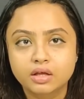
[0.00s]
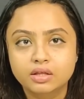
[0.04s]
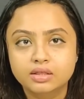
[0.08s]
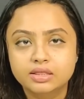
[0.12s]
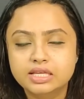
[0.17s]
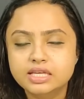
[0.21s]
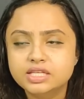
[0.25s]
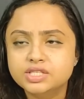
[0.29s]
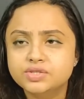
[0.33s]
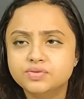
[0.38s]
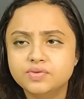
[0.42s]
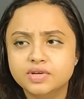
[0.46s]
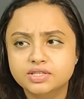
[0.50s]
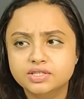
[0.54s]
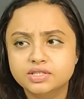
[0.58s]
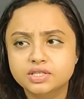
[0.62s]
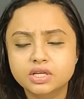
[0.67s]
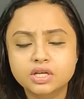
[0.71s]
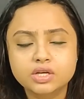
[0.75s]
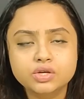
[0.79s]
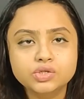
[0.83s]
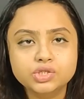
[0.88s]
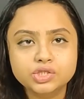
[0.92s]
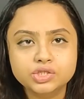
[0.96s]
These
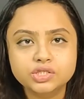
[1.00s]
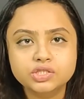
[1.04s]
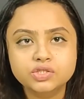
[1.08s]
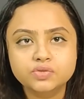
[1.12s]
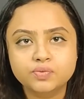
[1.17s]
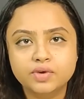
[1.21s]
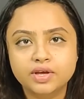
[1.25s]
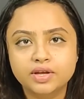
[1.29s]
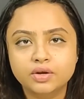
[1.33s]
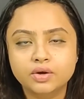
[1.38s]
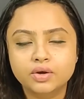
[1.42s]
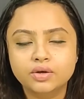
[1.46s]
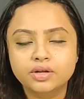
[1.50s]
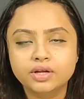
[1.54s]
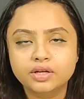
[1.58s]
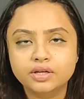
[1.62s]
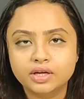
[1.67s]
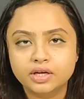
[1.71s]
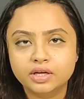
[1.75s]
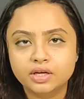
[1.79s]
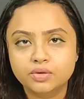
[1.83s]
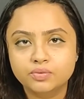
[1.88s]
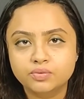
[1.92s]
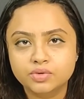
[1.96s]
resolutions, when on an
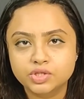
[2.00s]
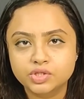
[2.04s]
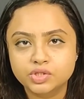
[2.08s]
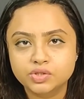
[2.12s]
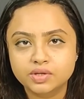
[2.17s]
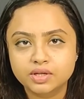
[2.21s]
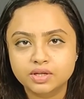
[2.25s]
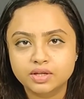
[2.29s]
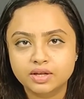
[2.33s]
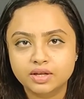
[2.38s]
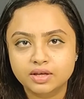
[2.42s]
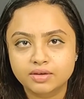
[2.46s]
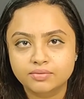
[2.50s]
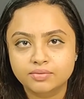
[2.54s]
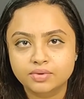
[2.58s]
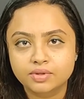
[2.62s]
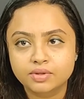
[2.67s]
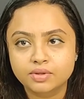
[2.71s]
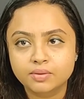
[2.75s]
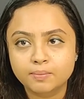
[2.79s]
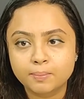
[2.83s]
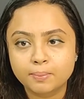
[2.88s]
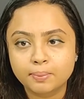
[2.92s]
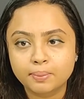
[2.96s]
individual
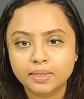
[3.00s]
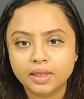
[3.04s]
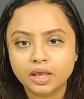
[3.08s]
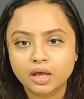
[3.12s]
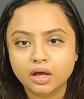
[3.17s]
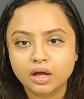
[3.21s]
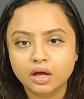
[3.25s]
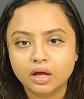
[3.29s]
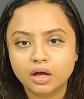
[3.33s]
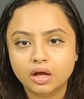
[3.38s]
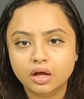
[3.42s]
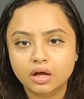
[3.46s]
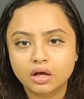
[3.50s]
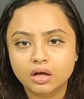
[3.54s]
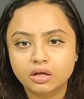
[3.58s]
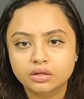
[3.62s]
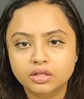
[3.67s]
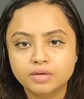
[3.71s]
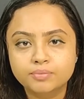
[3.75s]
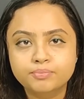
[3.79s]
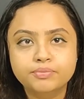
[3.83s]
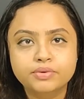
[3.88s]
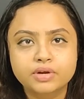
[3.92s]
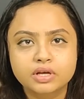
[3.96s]
level,
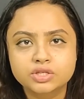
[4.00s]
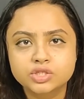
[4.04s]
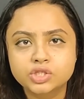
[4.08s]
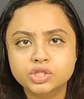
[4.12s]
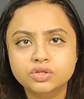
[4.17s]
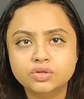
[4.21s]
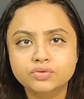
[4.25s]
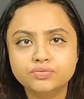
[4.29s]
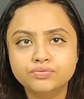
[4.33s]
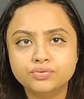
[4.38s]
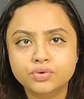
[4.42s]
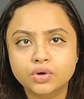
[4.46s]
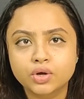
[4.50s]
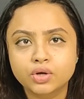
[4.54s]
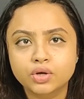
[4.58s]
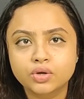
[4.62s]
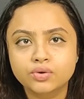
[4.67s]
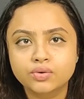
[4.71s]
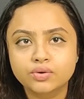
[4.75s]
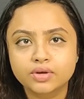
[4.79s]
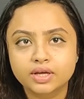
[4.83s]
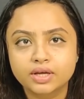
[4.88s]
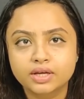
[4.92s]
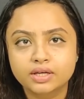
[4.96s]
the pressure to
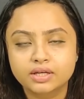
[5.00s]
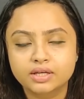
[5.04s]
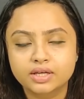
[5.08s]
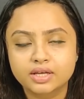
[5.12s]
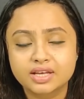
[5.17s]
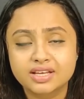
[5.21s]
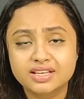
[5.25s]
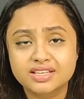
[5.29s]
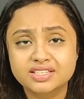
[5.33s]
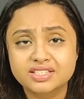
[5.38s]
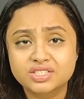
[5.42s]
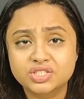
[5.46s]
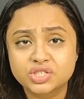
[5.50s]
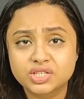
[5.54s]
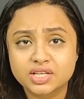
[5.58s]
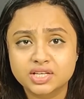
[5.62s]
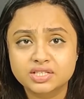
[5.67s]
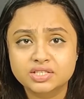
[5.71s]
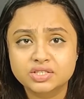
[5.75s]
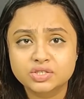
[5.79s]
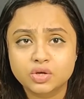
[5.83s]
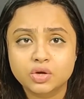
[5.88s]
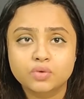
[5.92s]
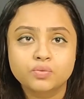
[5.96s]
follow it is
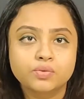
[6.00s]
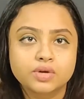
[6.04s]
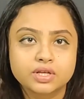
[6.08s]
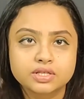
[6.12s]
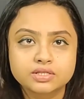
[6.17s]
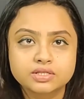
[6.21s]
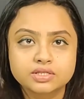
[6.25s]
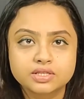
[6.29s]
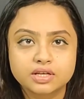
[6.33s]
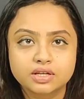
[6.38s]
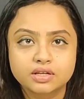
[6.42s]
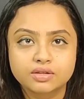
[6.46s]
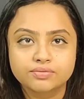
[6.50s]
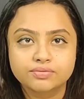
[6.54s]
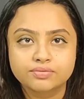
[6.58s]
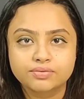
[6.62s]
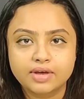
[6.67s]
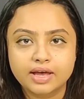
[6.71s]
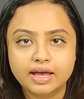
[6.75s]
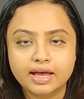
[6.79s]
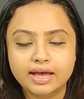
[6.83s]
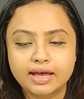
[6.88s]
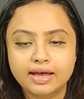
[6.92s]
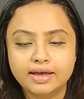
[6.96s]
just on oneself,
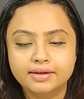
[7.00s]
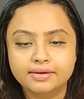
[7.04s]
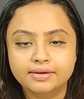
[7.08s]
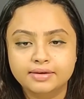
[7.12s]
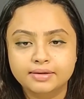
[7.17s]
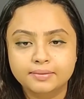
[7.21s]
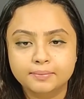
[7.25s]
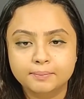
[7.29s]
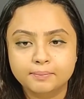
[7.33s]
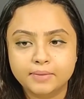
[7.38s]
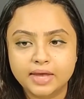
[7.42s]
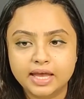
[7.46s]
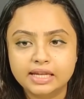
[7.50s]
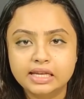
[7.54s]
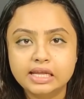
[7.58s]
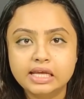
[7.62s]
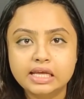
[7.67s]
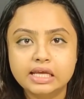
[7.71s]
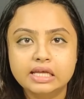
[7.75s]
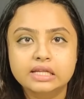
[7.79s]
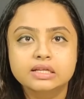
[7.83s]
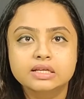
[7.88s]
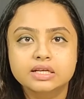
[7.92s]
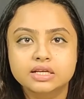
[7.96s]
and
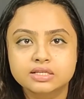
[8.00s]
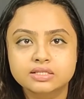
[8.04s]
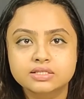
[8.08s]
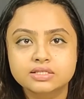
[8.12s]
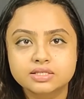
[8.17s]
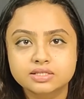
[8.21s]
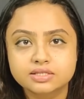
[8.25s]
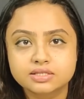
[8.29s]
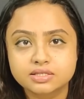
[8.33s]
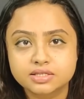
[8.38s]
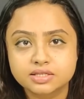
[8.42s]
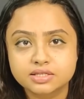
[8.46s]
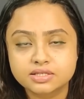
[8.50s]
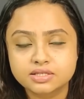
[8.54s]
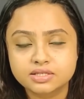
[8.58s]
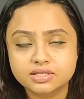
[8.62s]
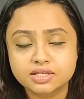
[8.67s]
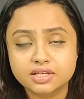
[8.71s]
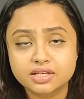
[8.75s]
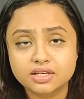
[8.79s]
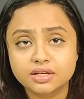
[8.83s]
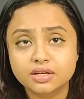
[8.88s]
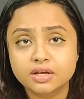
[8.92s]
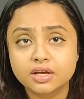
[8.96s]
any
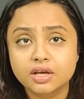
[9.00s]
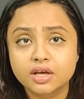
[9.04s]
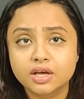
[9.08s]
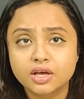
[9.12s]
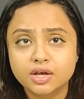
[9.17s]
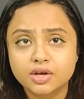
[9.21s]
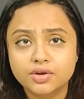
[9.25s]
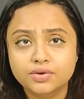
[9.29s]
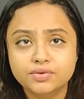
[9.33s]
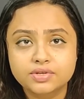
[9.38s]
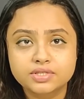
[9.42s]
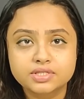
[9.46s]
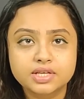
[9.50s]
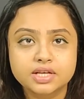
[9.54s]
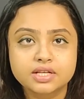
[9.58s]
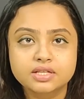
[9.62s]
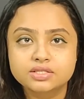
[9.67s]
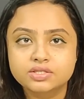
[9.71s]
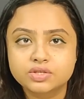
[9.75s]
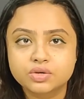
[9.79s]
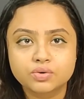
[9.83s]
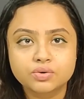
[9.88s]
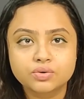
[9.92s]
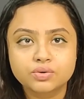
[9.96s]
inconsistency
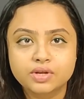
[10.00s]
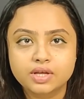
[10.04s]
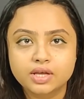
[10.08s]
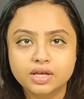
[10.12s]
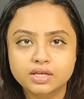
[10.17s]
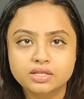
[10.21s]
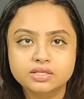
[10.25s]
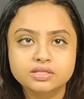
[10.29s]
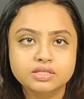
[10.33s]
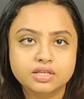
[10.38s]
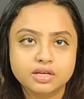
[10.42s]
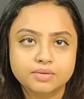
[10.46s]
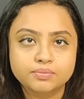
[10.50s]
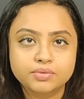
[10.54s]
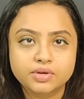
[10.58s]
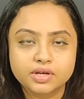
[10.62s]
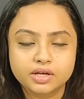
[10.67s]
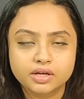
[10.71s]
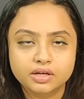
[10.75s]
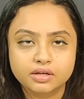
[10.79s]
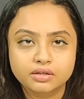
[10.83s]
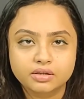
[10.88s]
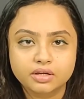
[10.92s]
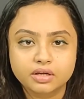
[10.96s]
results only in some
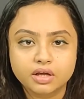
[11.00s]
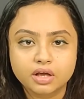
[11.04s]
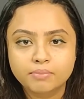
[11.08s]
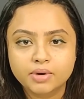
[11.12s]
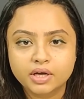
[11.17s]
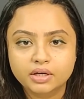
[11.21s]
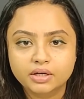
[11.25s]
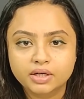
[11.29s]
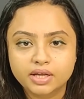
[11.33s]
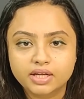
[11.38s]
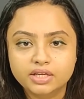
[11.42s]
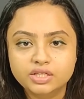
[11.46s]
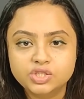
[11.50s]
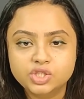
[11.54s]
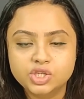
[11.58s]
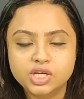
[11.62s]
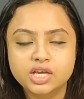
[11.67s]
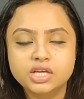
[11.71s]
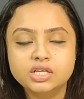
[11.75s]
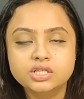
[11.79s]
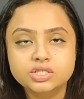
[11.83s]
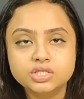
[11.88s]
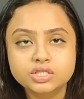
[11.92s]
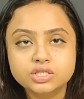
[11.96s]
guilt. But it
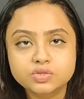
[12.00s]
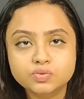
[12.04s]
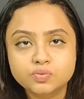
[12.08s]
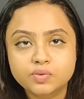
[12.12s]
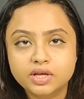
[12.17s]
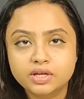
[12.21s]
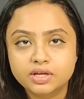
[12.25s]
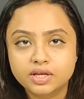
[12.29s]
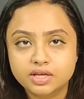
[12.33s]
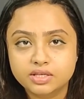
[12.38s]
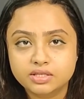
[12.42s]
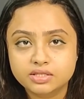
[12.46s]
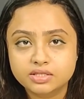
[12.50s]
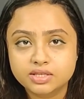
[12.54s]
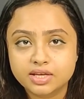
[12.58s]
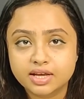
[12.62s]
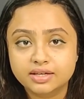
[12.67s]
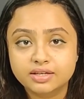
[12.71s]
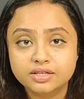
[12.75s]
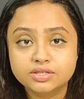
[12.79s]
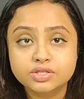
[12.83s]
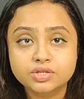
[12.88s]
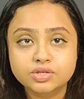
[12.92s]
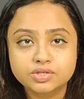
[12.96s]
changes when it's
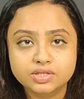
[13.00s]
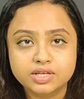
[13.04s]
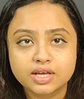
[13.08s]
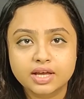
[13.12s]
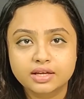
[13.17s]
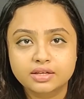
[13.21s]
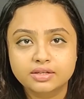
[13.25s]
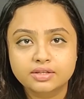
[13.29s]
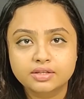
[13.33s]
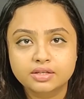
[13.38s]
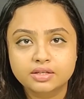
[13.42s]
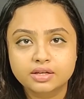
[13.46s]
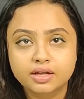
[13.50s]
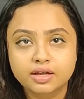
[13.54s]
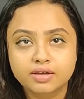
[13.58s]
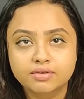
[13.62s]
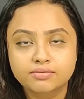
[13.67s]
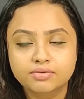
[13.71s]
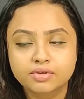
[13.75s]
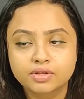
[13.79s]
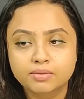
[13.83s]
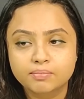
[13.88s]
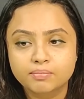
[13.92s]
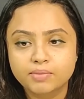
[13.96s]
at a societal
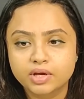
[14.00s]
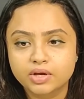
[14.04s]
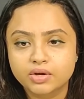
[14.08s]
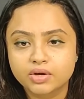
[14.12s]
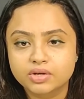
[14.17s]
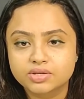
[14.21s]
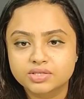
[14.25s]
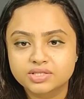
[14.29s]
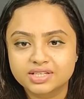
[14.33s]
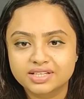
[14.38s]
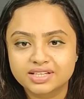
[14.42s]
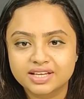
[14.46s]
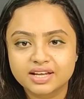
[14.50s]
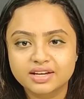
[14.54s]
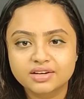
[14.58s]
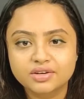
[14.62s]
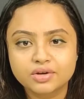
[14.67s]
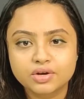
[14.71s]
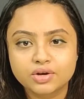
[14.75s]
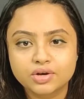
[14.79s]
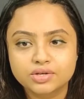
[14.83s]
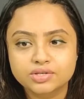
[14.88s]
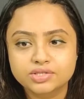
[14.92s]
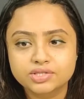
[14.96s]
level because it can
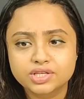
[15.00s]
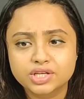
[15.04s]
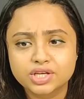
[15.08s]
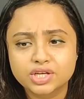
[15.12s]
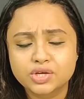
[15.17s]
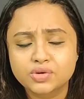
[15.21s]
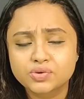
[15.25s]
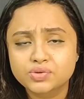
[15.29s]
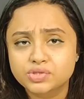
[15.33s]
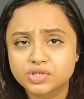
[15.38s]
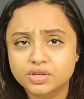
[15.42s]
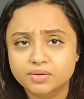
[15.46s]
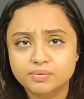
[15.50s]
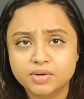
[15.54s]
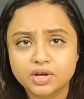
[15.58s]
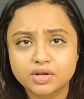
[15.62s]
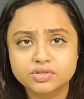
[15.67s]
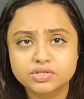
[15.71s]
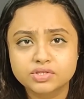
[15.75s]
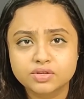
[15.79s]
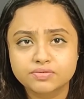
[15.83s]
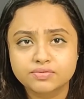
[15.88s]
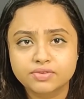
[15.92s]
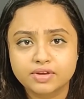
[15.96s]
cause huge
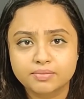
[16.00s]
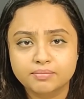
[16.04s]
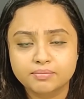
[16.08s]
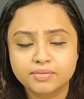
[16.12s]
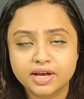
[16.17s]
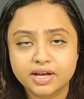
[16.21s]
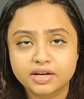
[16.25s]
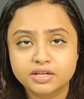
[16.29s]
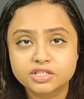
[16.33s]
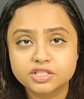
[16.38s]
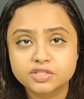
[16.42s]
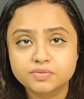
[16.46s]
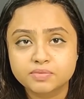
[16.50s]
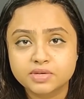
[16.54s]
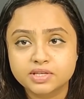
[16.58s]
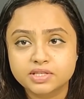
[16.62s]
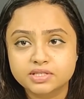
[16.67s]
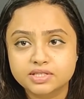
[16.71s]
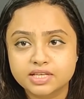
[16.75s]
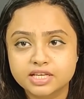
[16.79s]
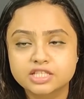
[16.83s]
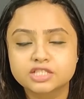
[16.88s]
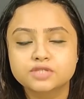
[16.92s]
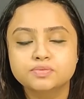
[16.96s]
amounts of
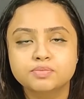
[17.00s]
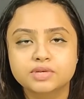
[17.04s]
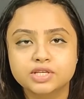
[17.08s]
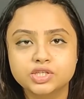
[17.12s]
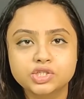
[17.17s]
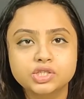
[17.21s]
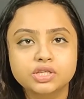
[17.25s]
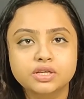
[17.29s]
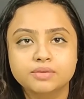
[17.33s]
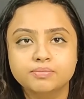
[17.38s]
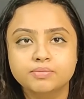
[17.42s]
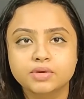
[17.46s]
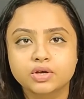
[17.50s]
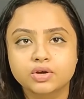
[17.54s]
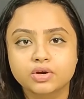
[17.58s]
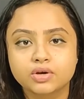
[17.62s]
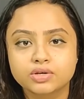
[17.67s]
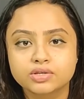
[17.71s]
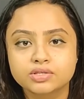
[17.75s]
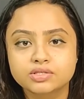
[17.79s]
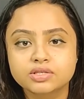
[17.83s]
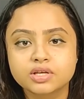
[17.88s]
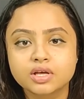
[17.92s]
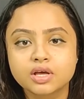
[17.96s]
embarrassments, especially
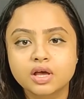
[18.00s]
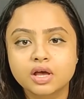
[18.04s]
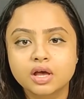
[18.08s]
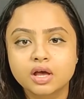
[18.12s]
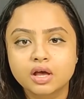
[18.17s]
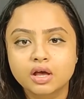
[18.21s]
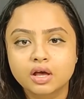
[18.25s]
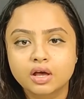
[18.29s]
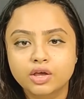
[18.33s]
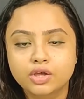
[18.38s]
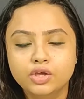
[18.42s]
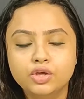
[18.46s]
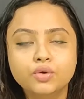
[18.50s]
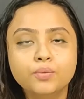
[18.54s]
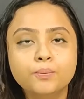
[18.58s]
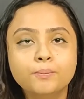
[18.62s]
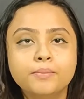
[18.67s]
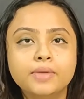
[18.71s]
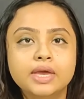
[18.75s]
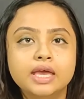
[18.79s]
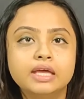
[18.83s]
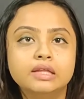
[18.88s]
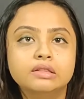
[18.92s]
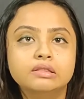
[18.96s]
because you
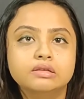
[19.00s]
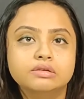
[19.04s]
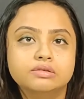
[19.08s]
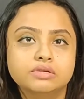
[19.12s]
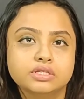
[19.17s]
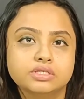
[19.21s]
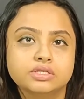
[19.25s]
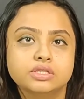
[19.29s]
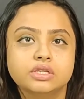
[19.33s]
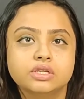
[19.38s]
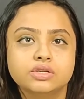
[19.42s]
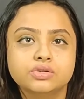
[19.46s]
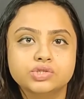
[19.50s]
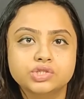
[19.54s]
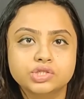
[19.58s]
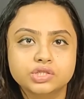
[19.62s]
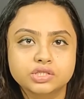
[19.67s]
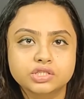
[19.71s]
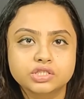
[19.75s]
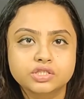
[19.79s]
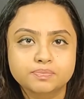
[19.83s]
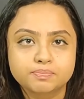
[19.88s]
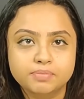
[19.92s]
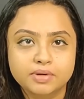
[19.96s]
made the
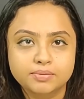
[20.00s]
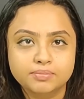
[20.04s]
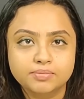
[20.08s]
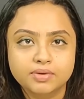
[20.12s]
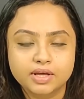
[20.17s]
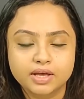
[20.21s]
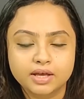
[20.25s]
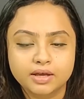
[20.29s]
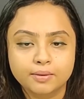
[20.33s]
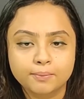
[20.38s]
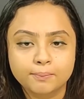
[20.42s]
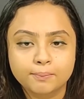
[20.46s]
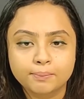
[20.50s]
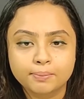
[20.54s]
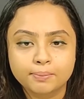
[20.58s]
resolutions public.